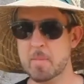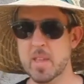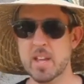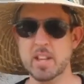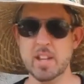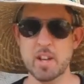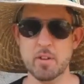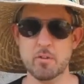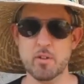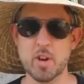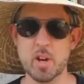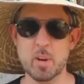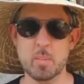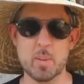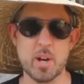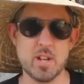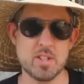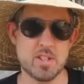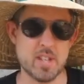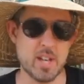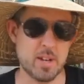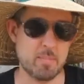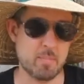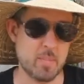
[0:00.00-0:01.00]
And then a friend of
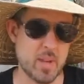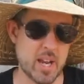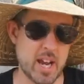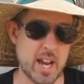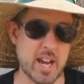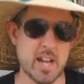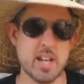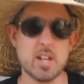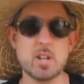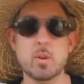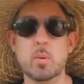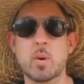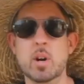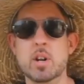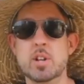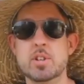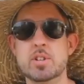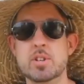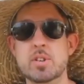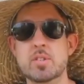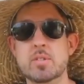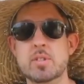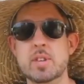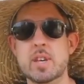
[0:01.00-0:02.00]
mine said, hey, do you want to
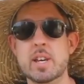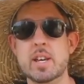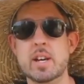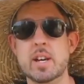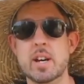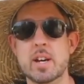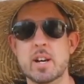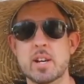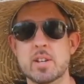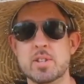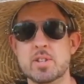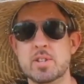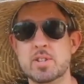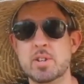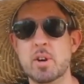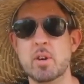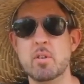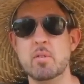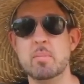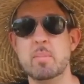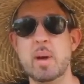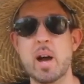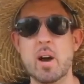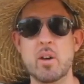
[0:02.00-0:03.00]
do the
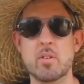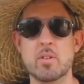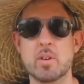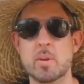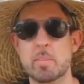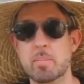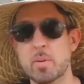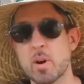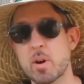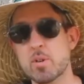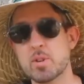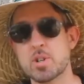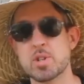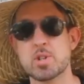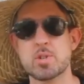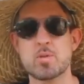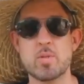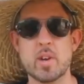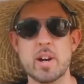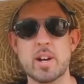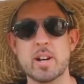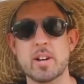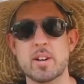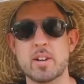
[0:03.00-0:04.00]
Stone Mountain Approach
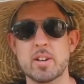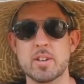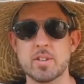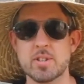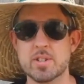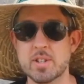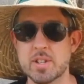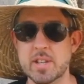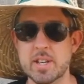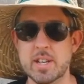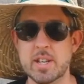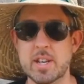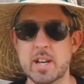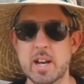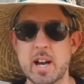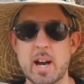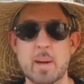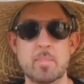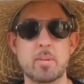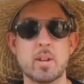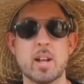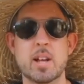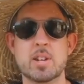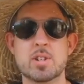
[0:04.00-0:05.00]
Trail to the
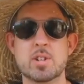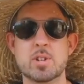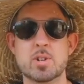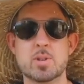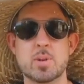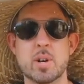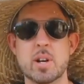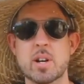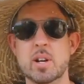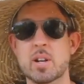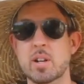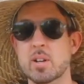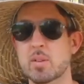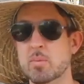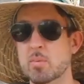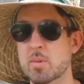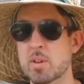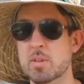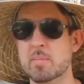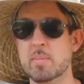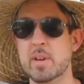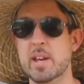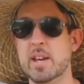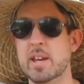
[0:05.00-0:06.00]
Appalachian Trail
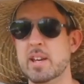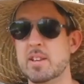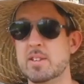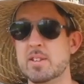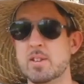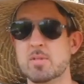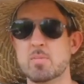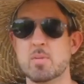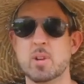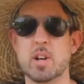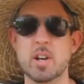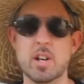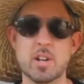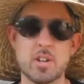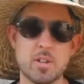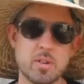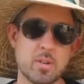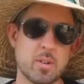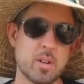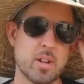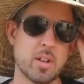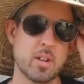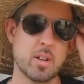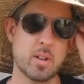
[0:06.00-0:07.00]
with me? He says, we're going to
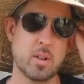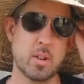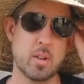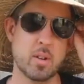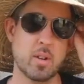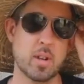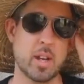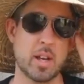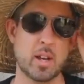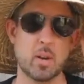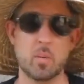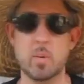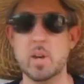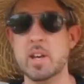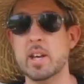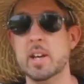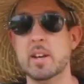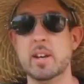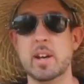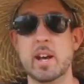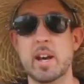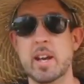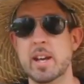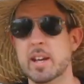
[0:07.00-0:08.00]
do a little, like a
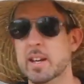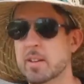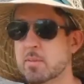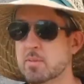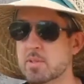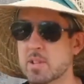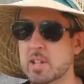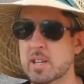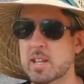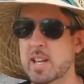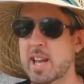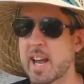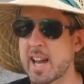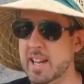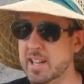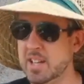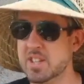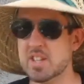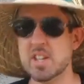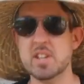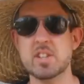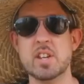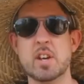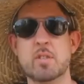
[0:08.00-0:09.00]
weekend hike. I was like, yeah,
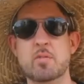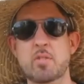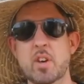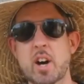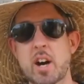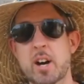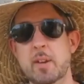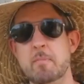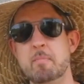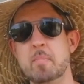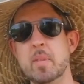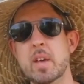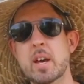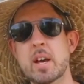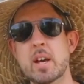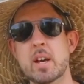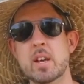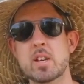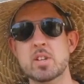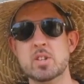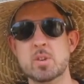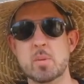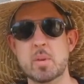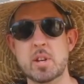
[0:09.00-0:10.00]
that sounds like fun.
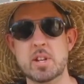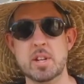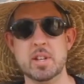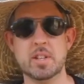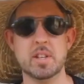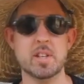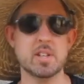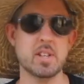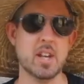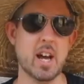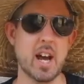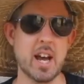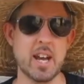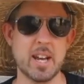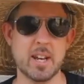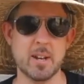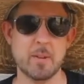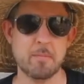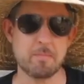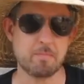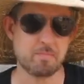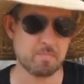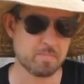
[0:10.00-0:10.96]
So we did this hike.